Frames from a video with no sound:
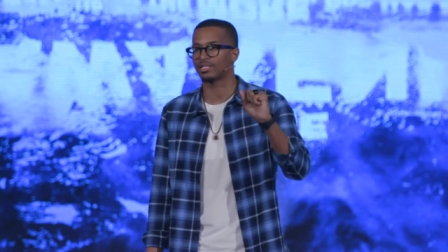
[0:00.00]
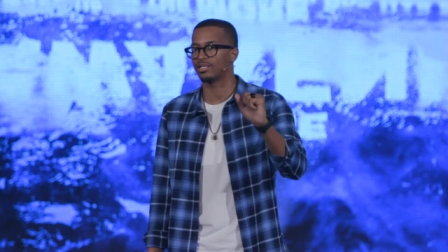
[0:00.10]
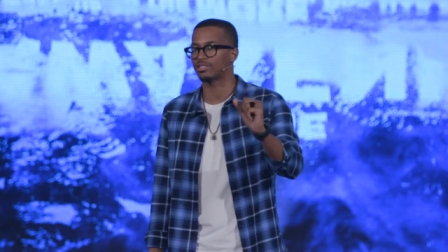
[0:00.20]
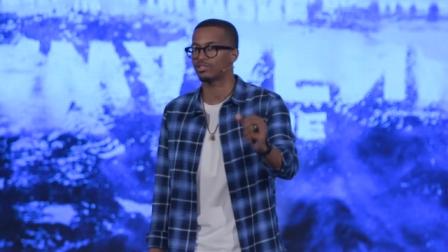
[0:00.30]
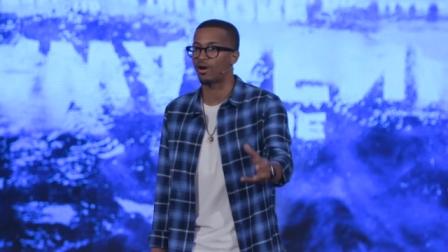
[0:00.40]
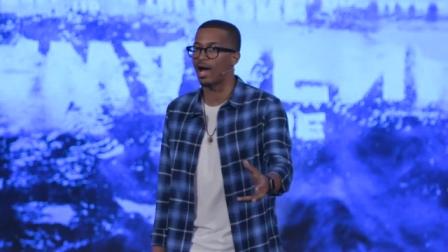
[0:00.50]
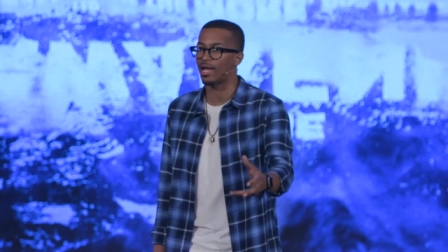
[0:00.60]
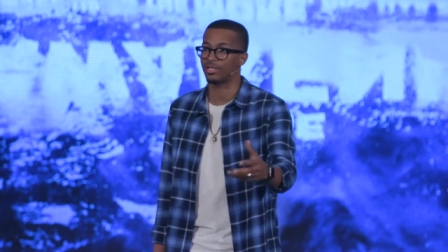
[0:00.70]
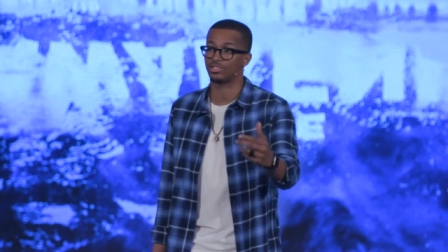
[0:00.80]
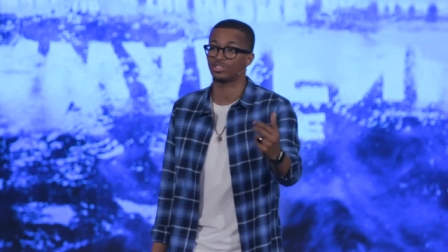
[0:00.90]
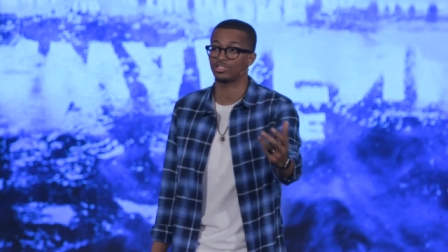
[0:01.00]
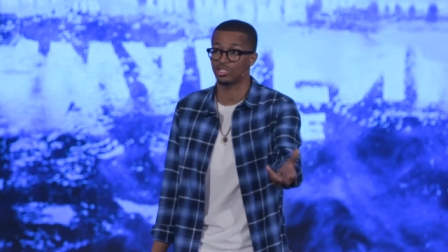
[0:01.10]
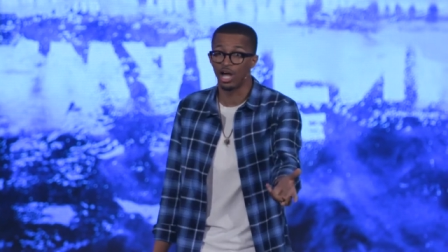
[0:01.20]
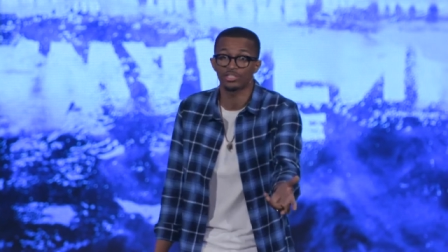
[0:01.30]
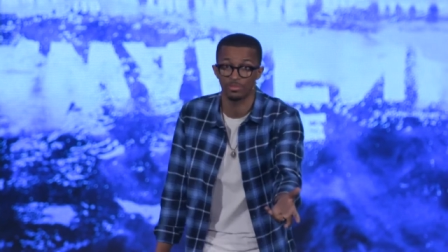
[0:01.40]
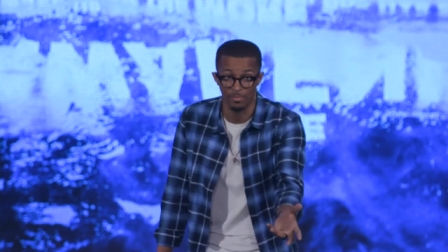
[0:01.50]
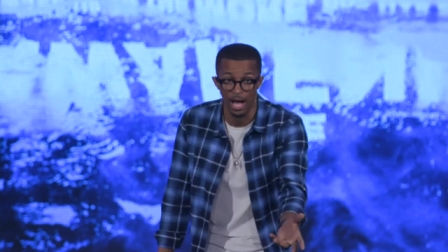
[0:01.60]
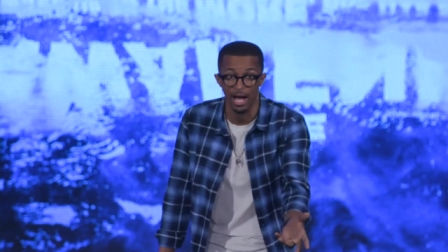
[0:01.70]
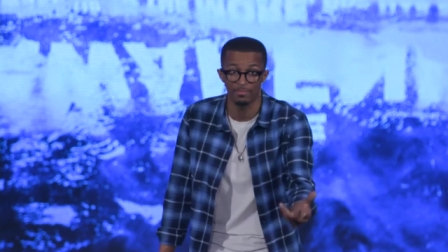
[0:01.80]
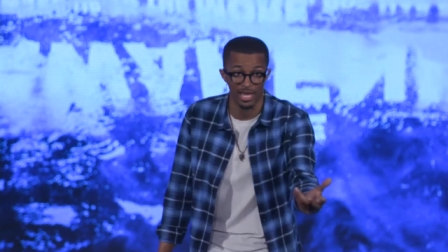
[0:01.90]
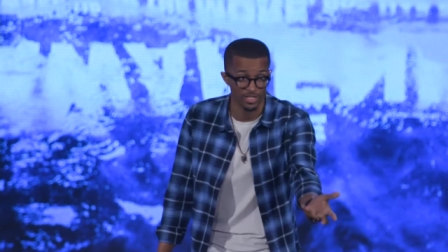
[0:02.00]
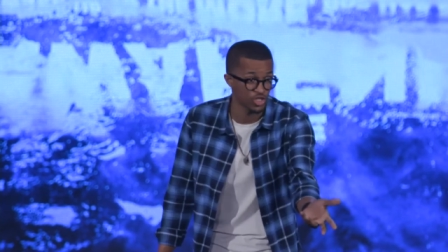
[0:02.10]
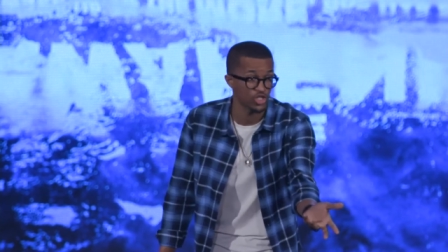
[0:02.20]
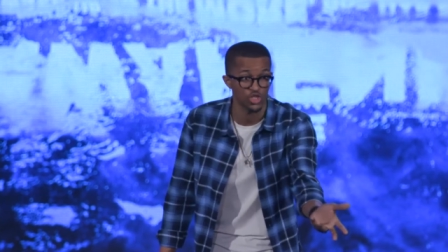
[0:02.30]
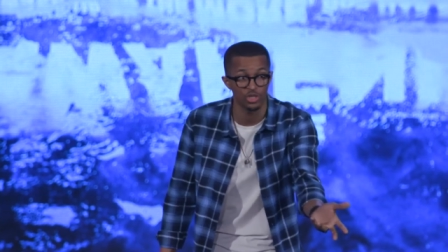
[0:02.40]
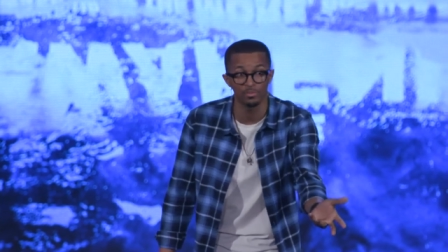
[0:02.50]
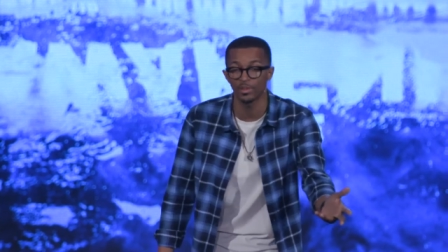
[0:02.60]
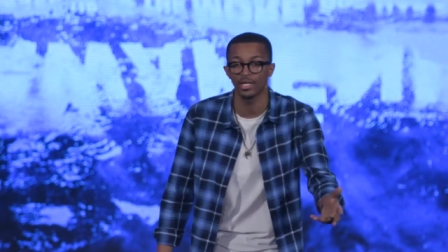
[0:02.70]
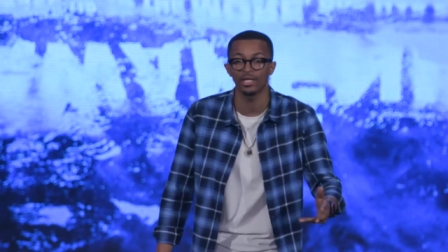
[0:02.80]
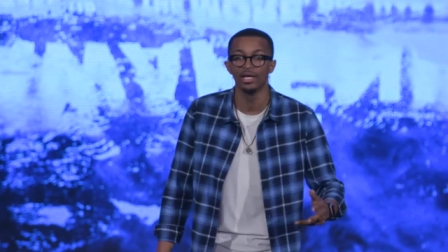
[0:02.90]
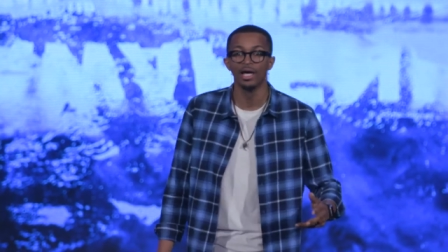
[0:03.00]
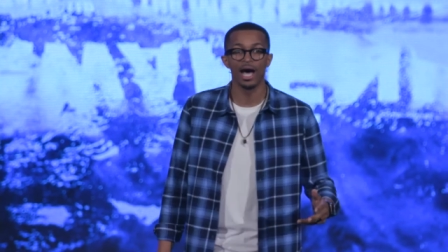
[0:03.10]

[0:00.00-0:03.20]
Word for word: is crying because she just lost her mom, as she should be.